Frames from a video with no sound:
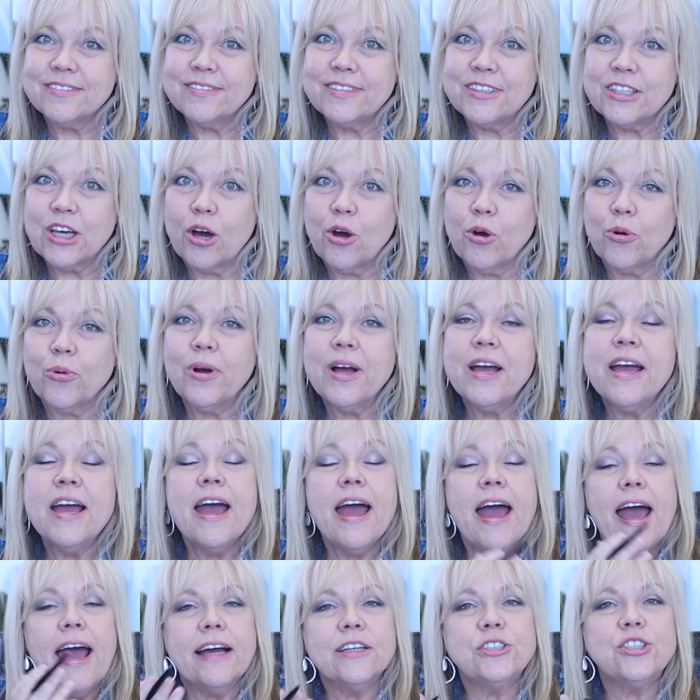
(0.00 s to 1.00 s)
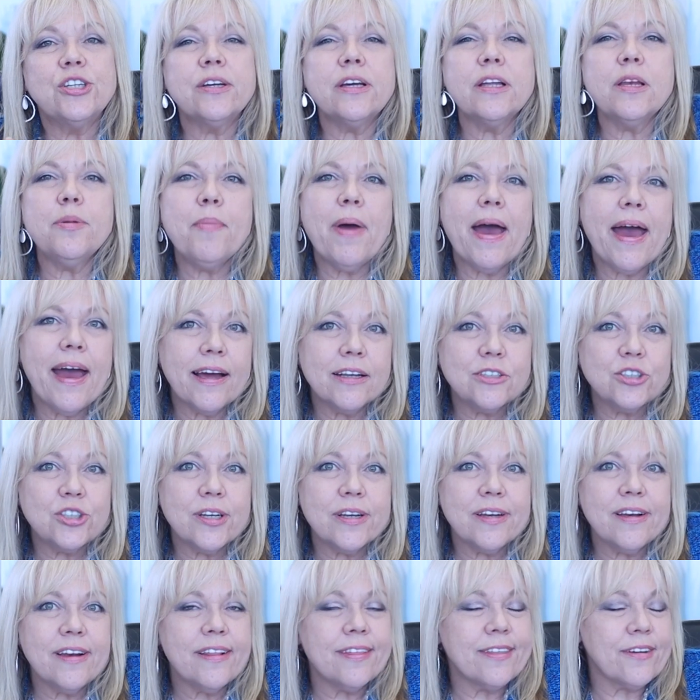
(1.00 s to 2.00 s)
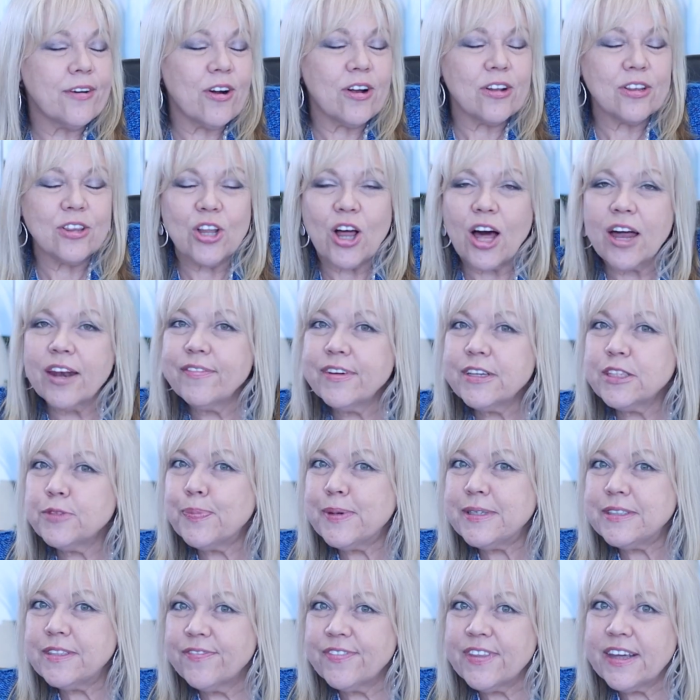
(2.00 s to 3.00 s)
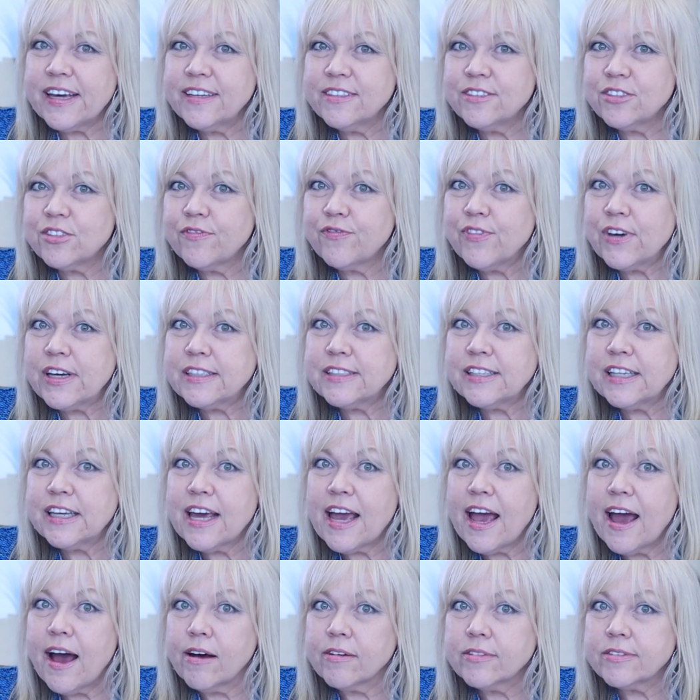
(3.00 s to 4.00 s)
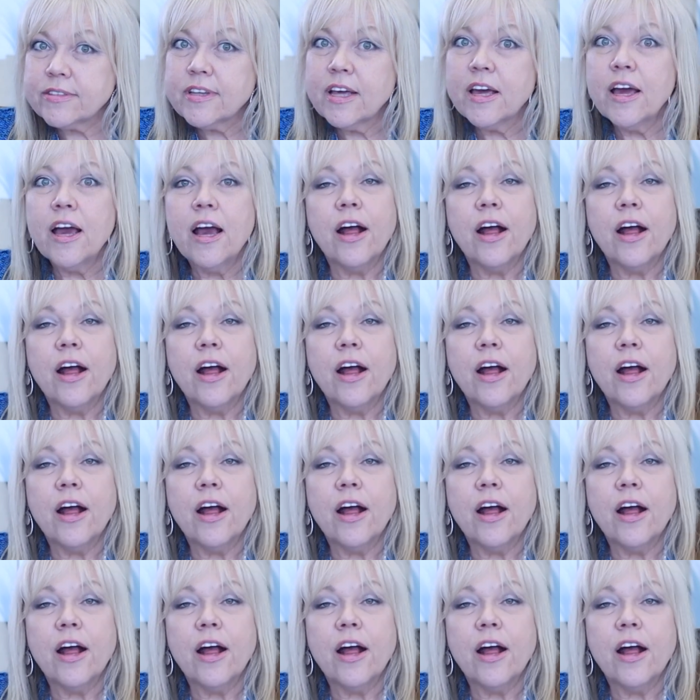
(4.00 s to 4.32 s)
So, as you can imagine, there are a lot of expensive things to fix in a house.